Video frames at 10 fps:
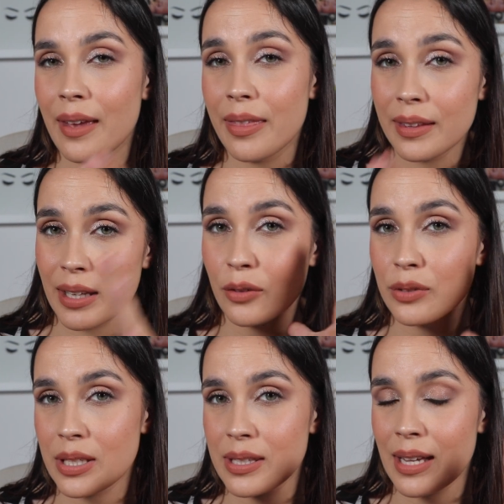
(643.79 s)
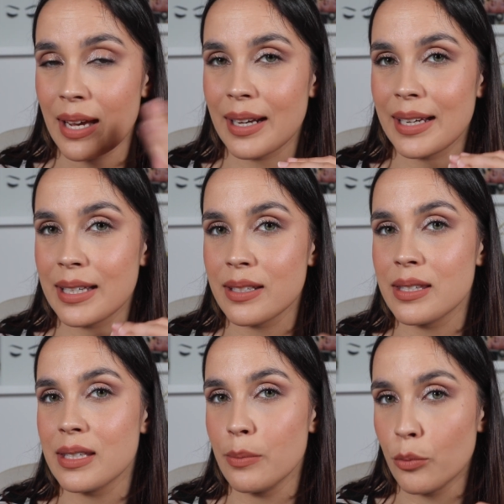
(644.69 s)
I think that on this side I can
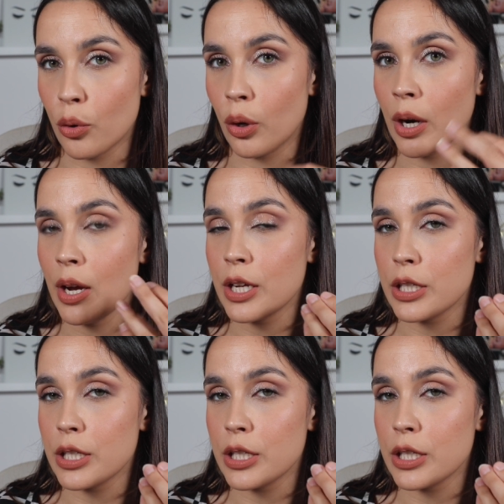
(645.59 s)
see more